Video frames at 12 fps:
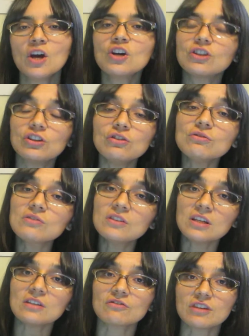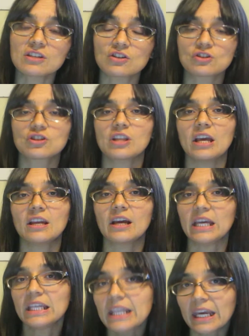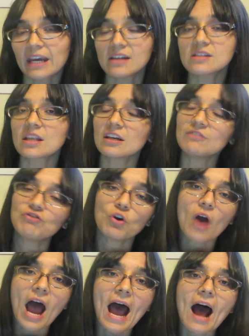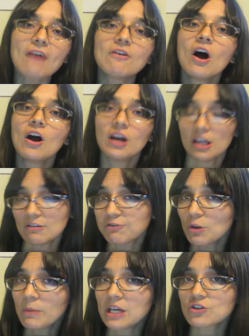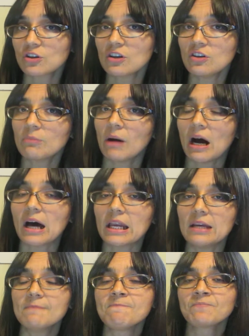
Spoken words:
The new research data indicates that if you have inflammation in your body,